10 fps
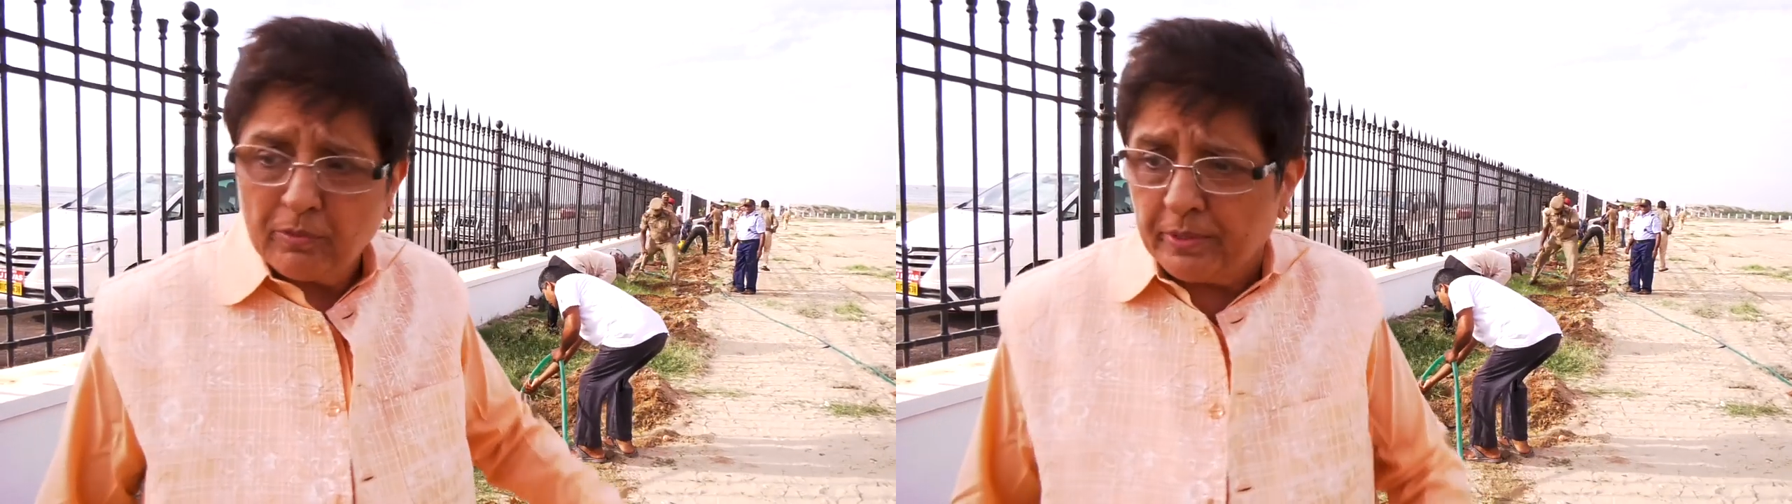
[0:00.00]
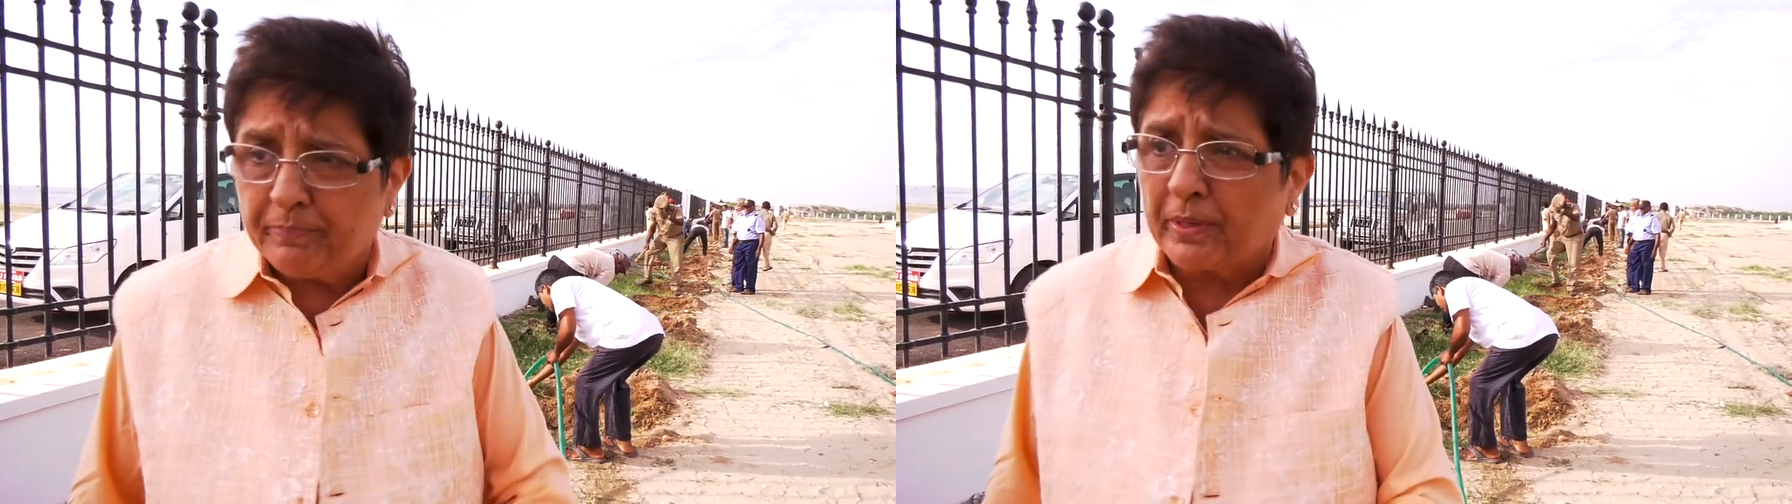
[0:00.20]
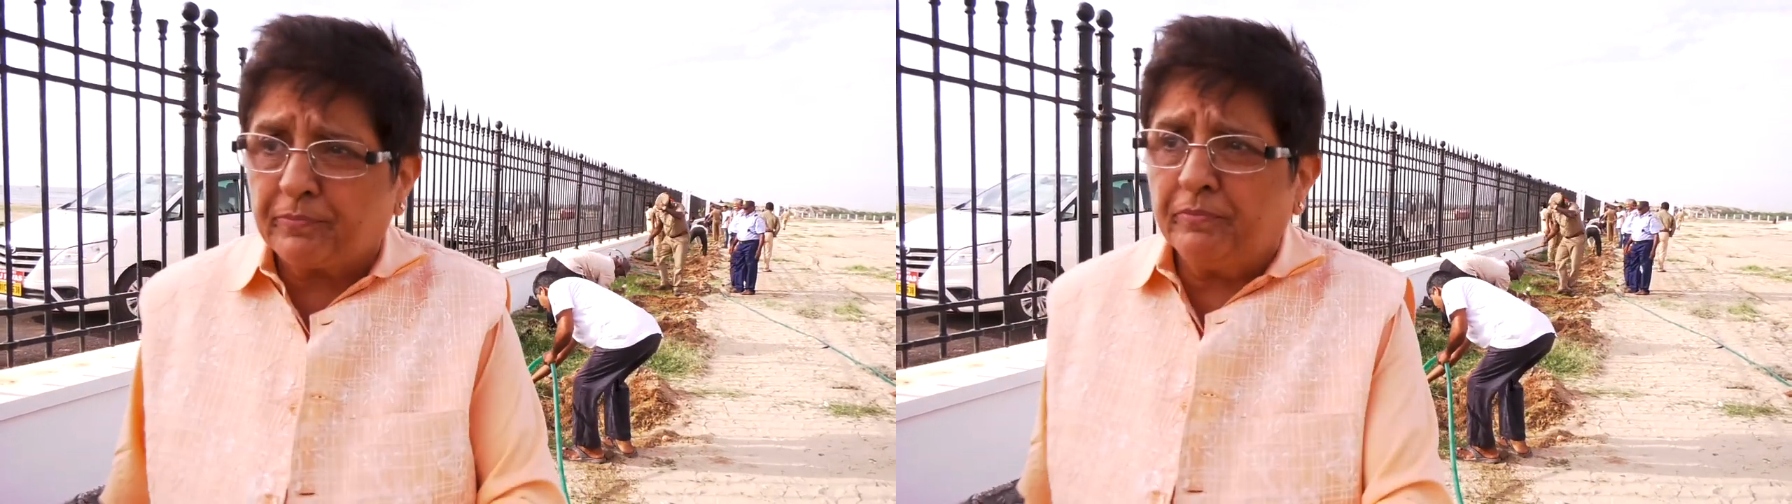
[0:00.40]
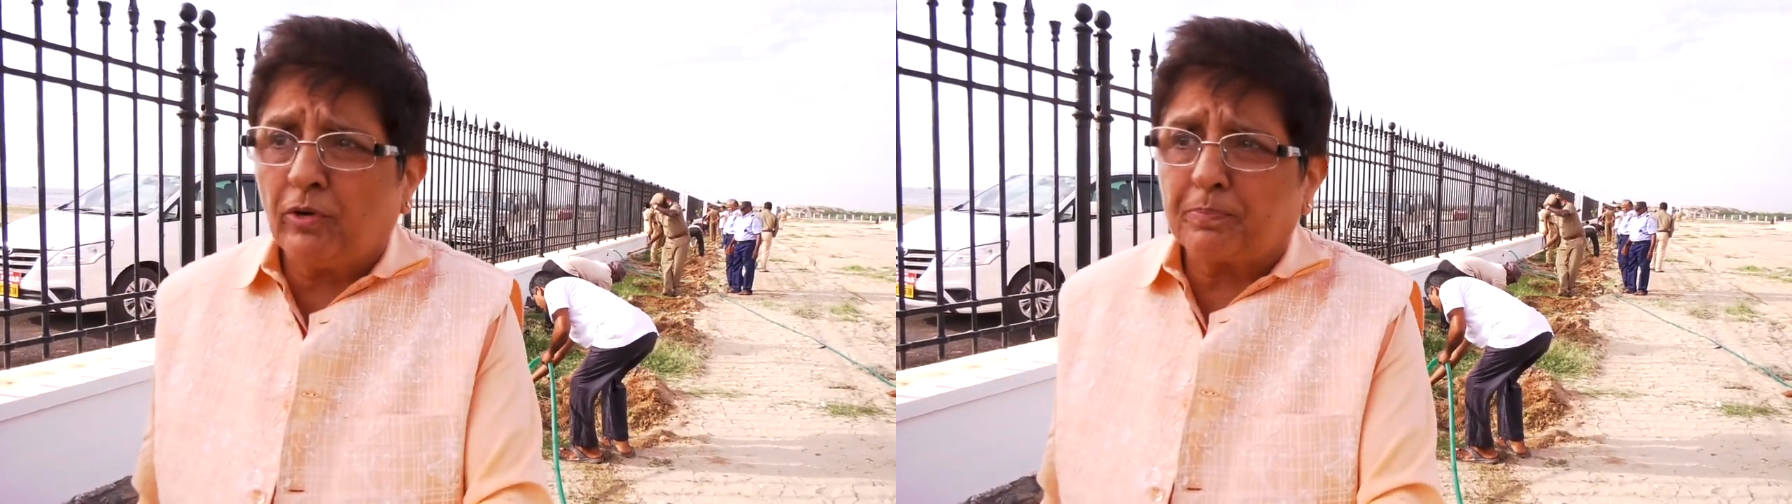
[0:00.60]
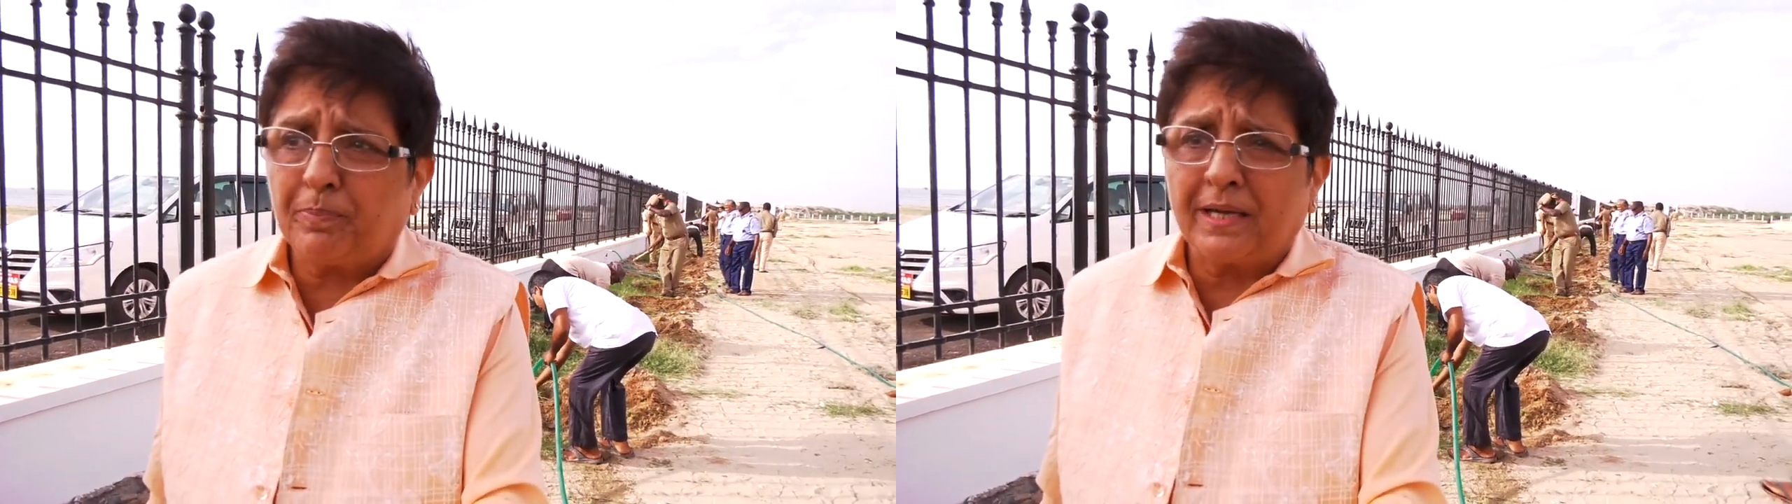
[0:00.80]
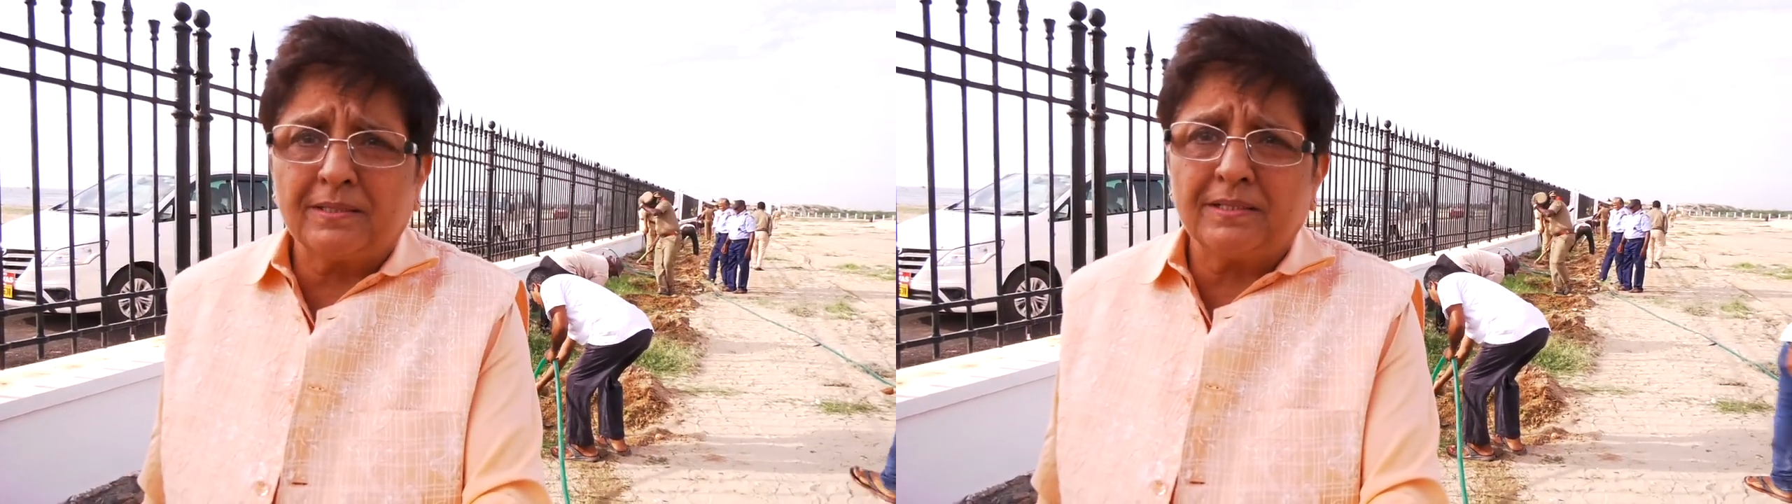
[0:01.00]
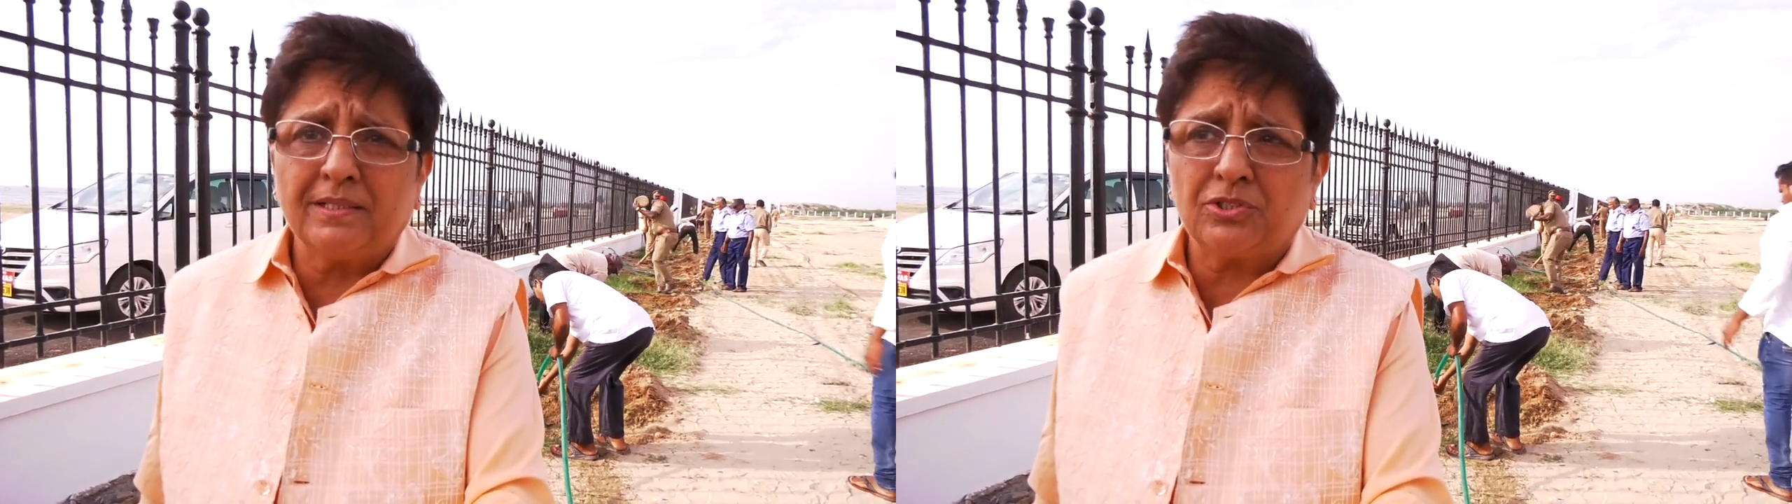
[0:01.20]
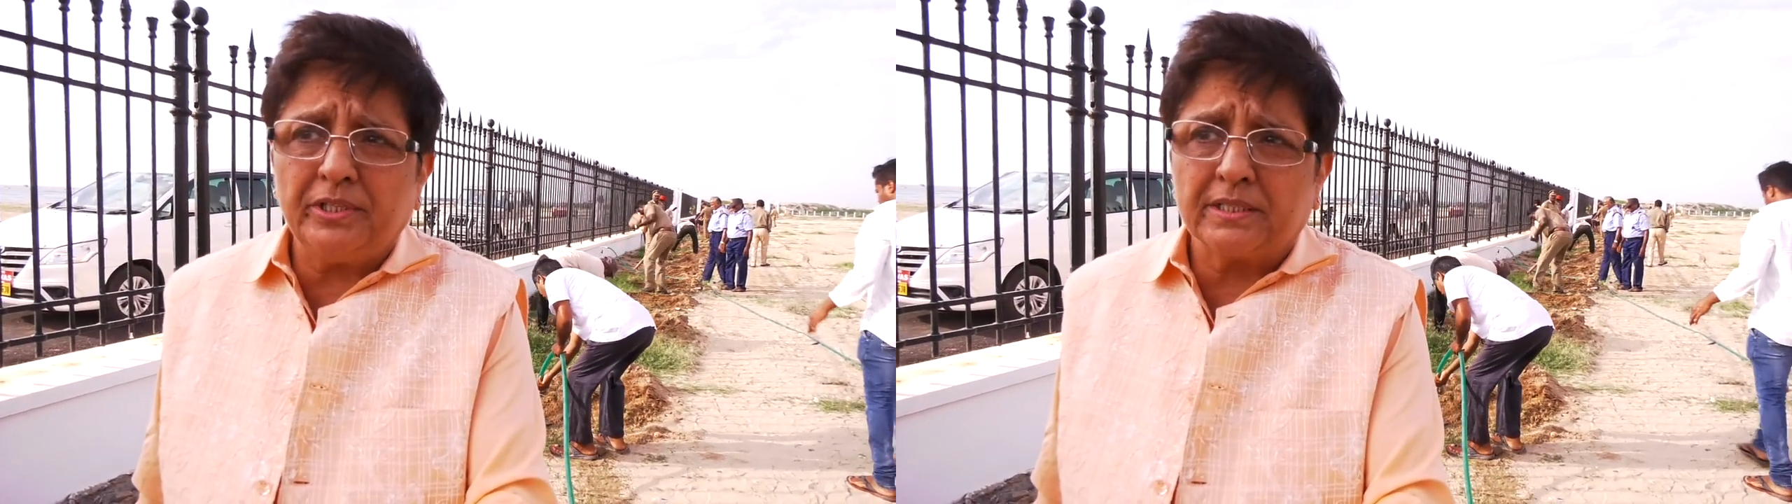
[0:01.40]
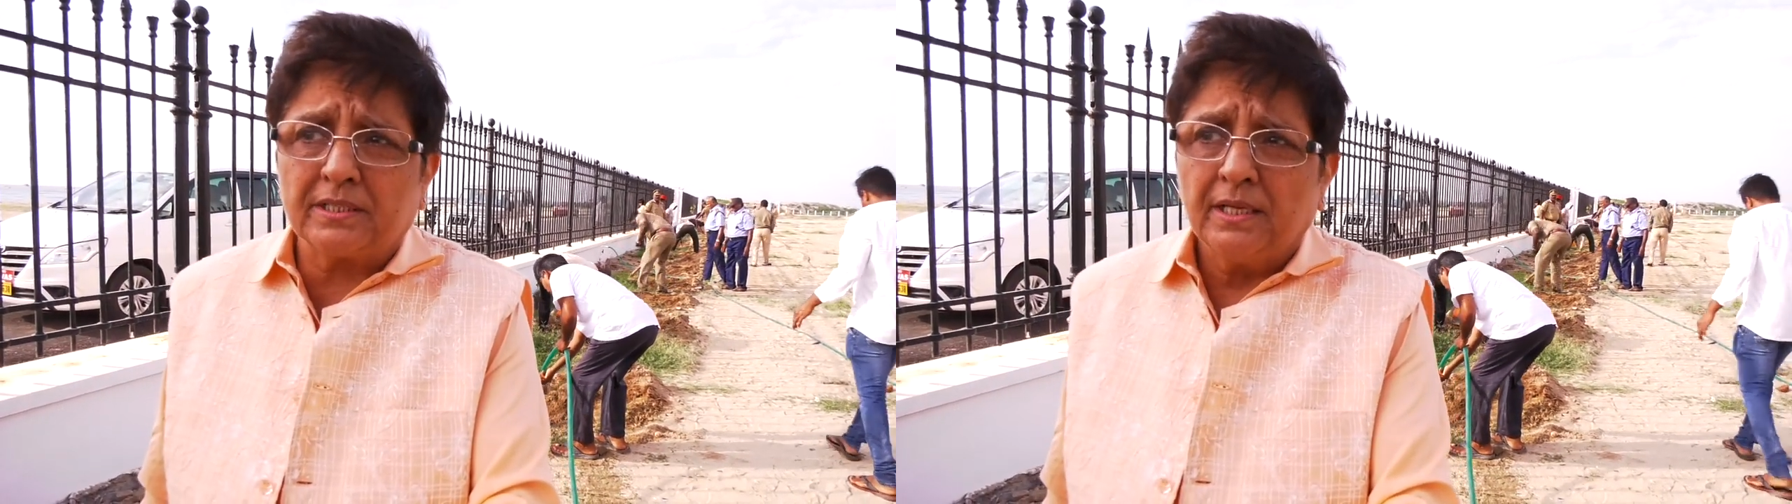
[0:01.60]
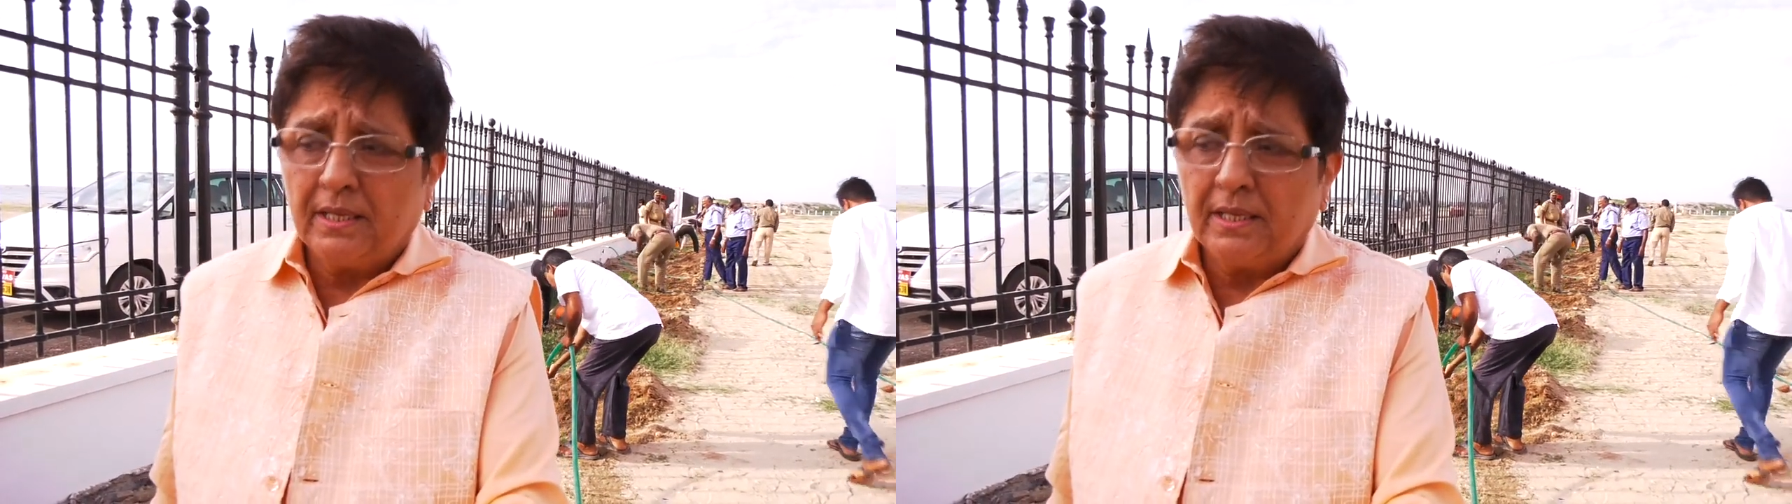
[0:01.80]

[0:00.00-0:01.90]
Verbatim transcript: we, but we've not planted the trees.